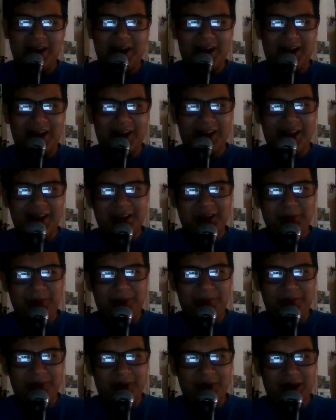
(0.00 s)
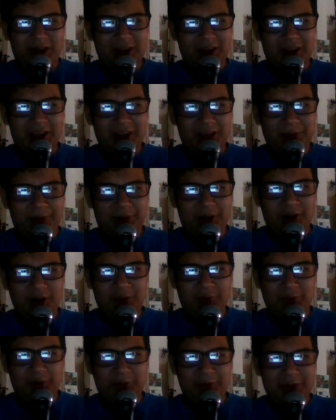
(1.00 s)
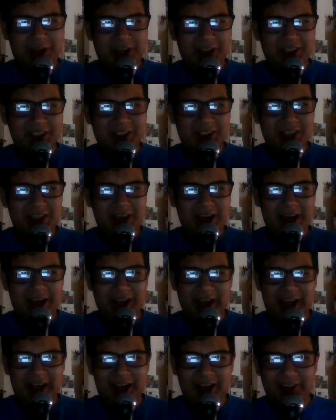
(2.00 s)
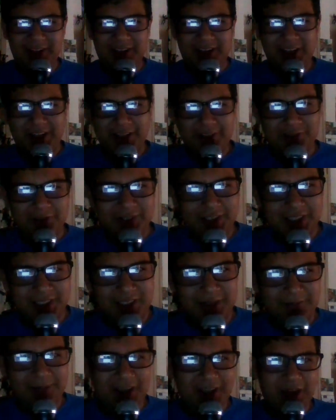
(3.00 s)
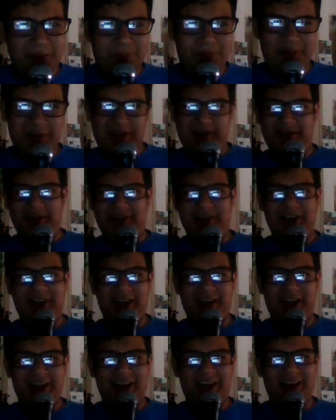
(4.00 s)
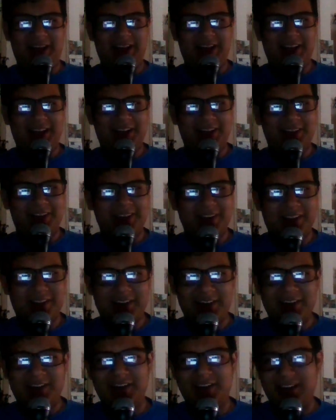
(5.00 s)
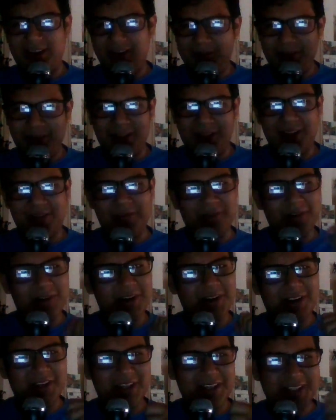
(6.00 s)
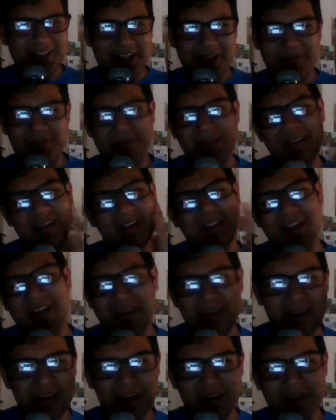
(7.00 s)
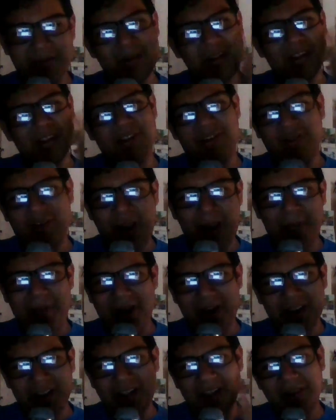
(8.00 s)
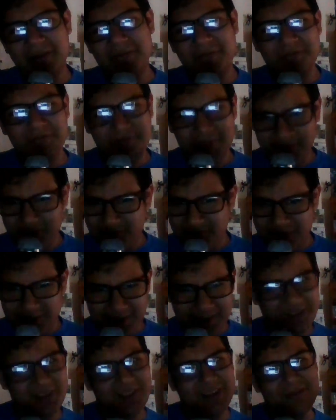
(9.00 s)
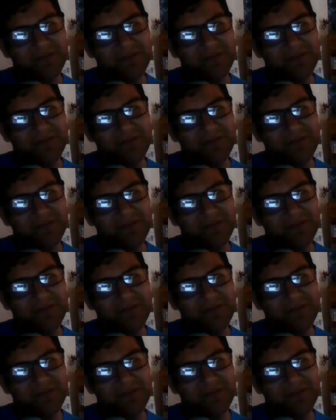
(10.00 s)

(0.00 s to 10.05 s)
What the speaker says: I like the part where we get to see an alien dresses up like a beard, and I really like where he's like beating the crap out of him with